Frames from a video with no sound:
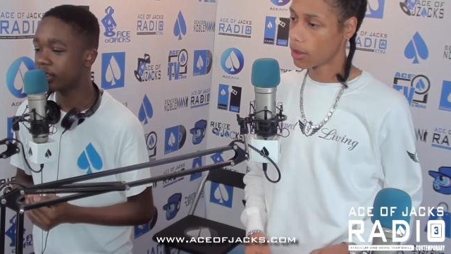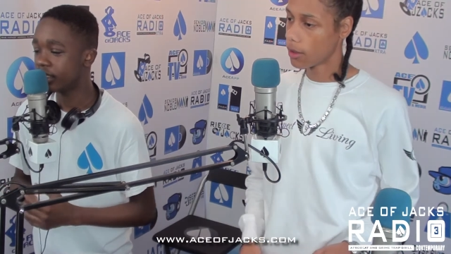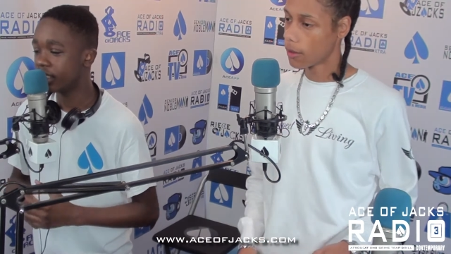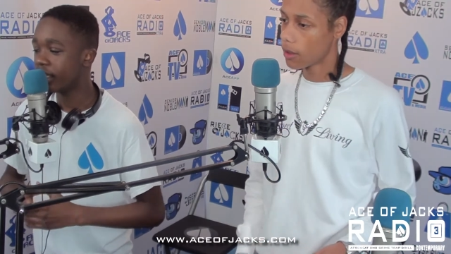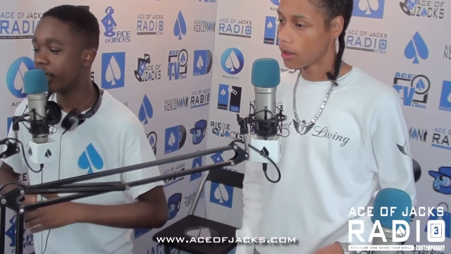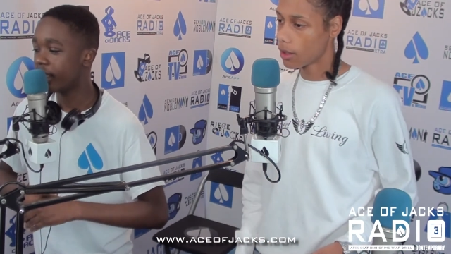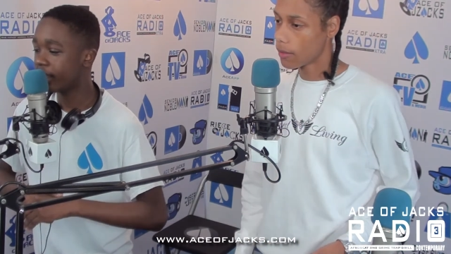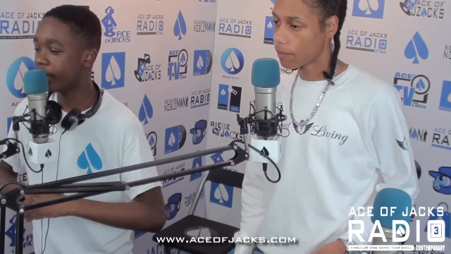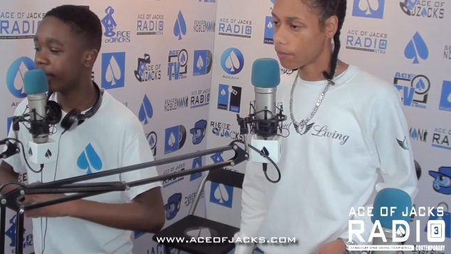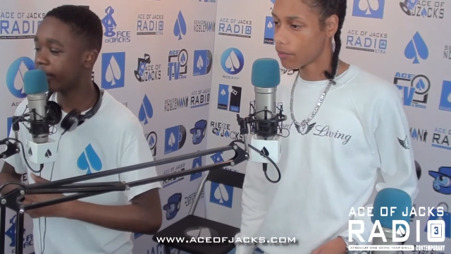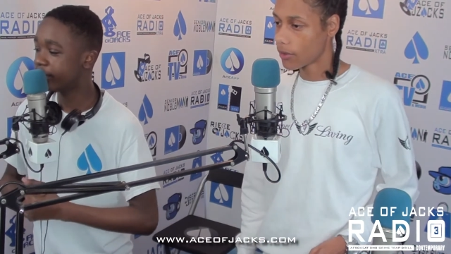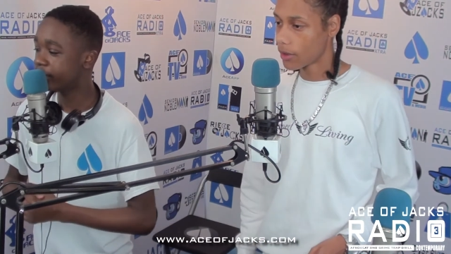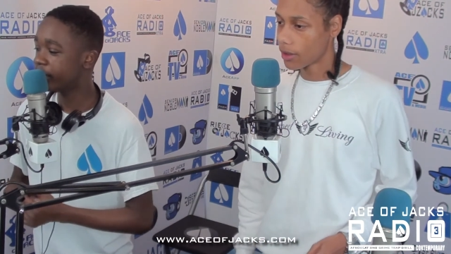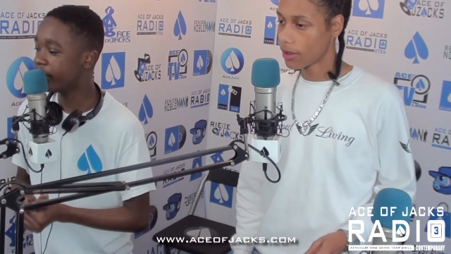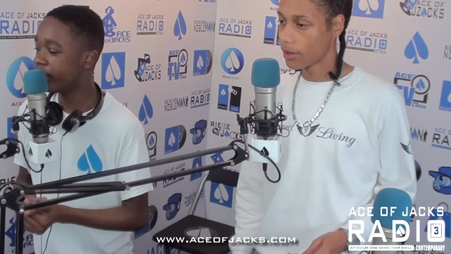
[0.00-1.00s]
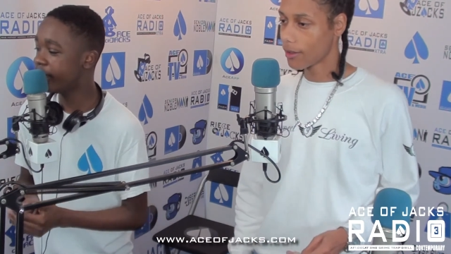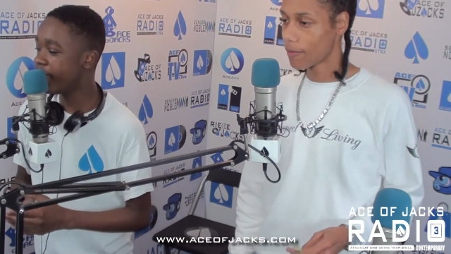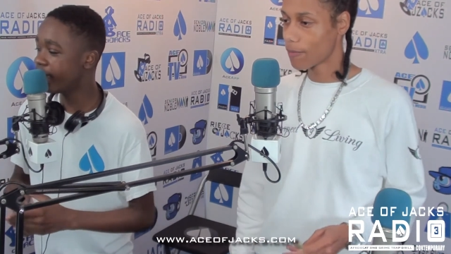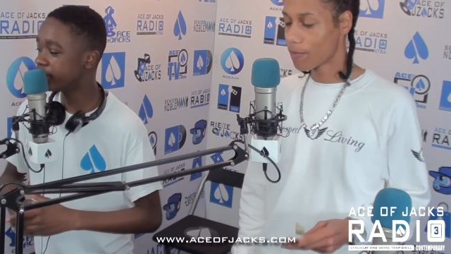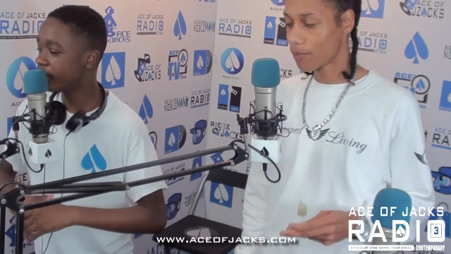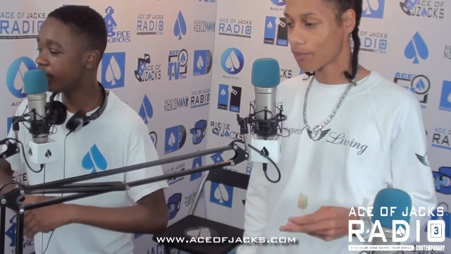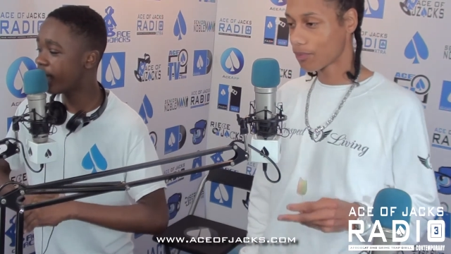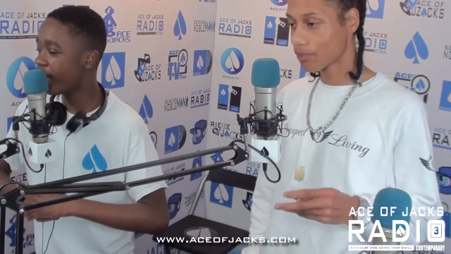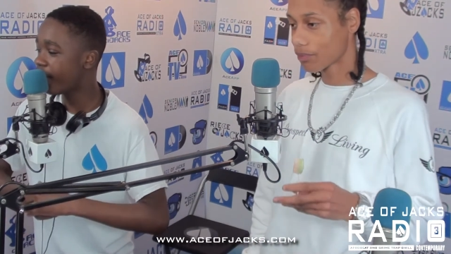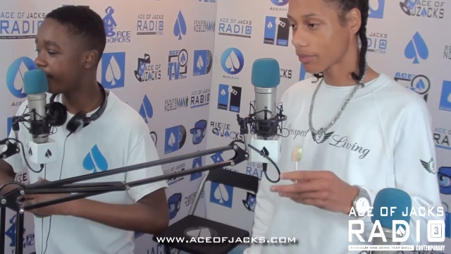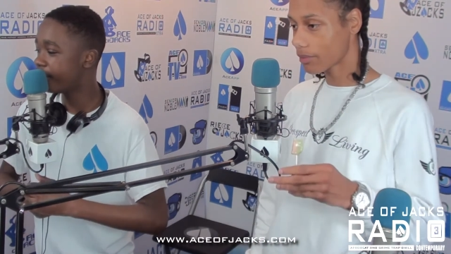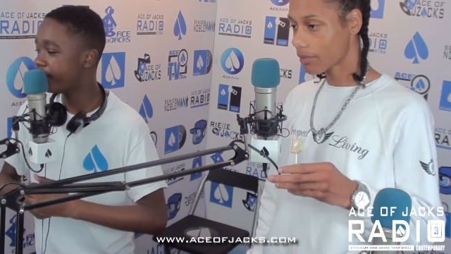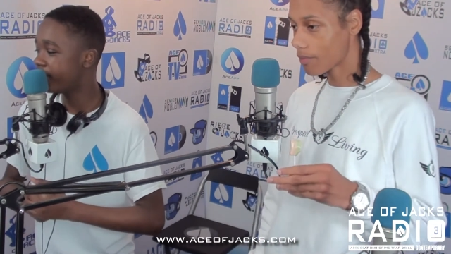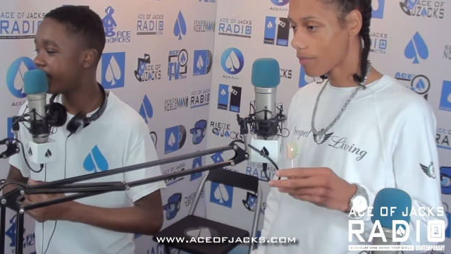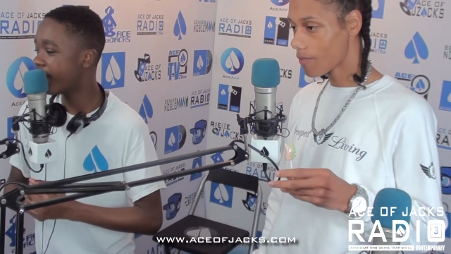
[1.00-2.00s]
Speaker 1: Yeah, yeah. So next one I
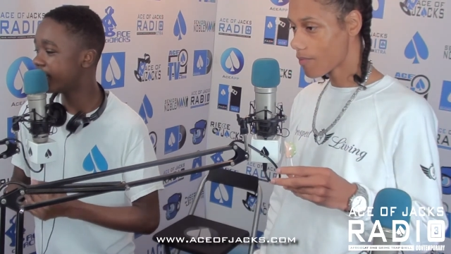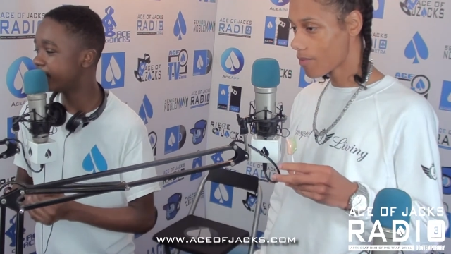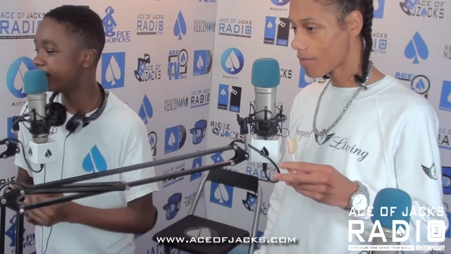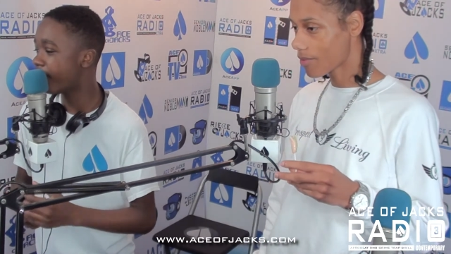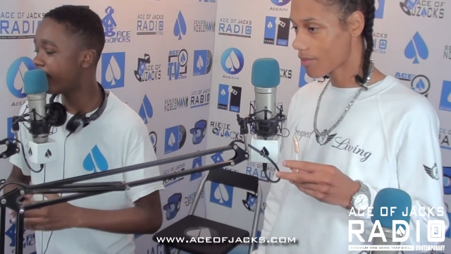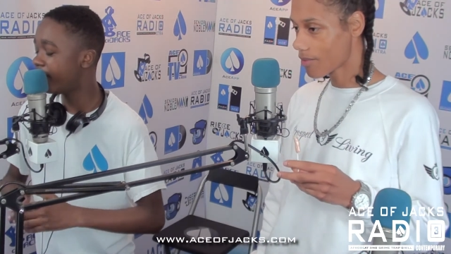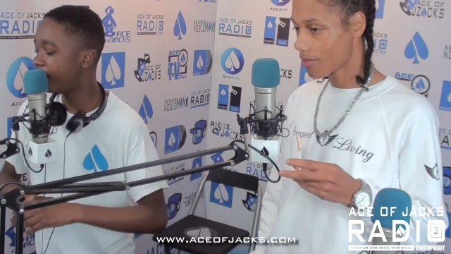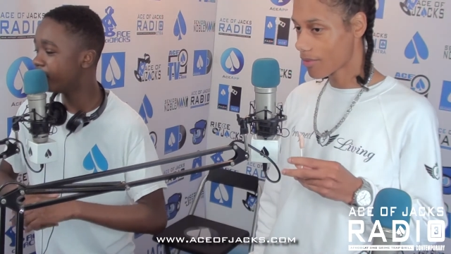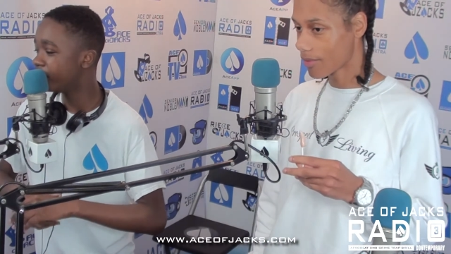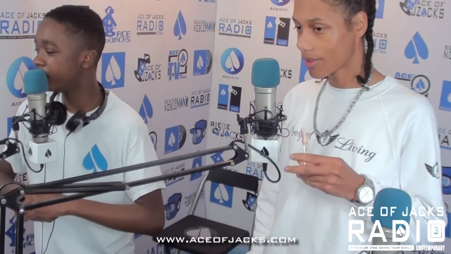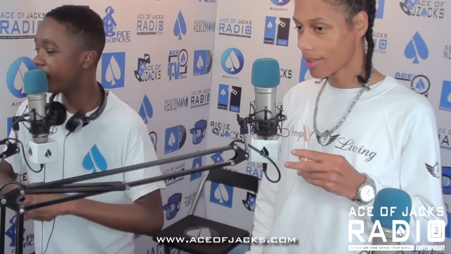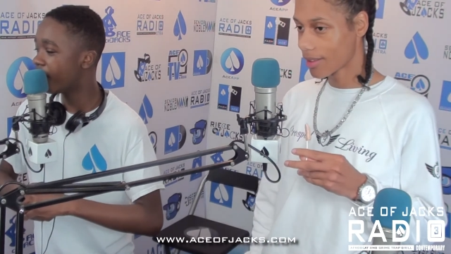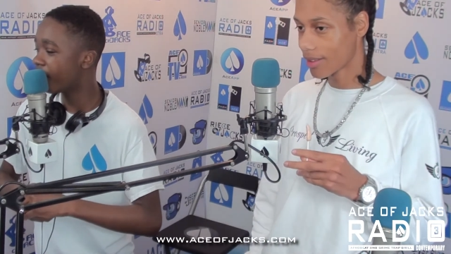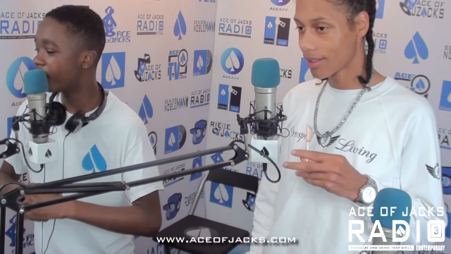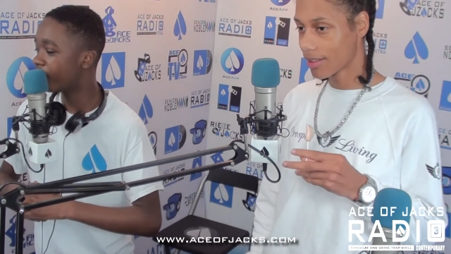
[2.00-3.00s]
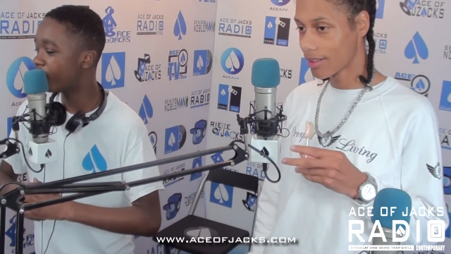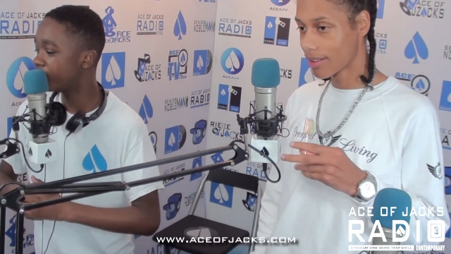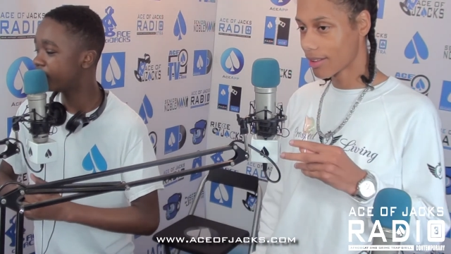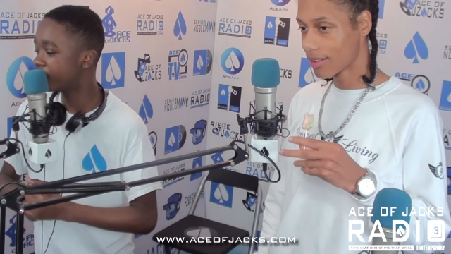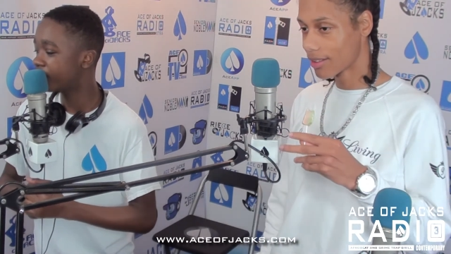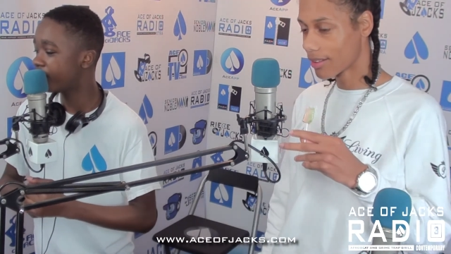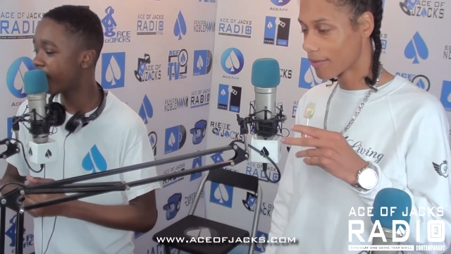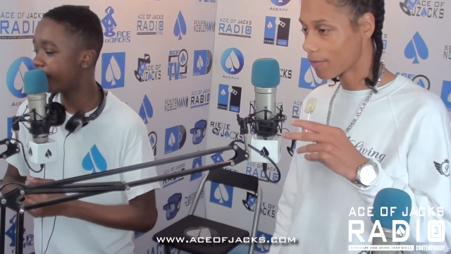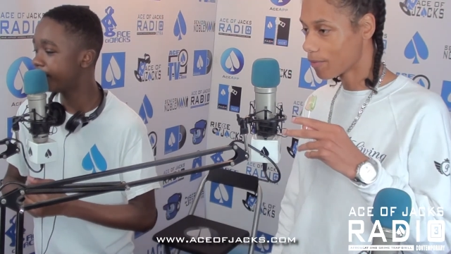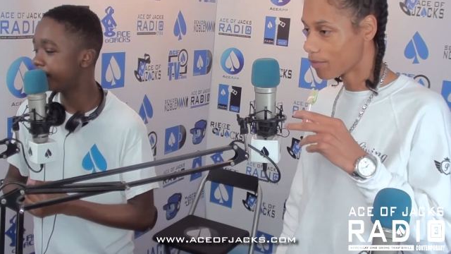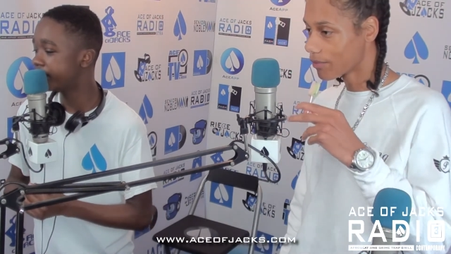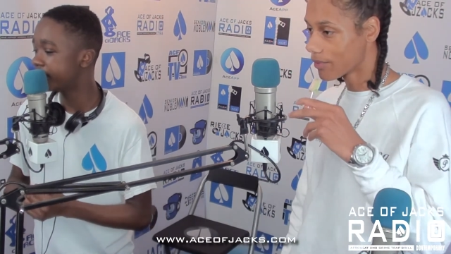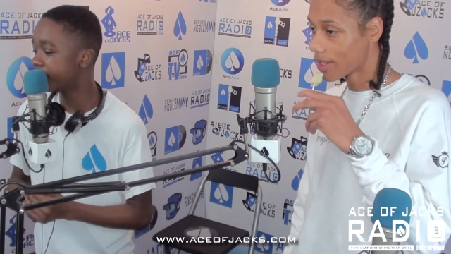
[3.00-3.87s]
have for you guys by Little Dirt called Scrubs.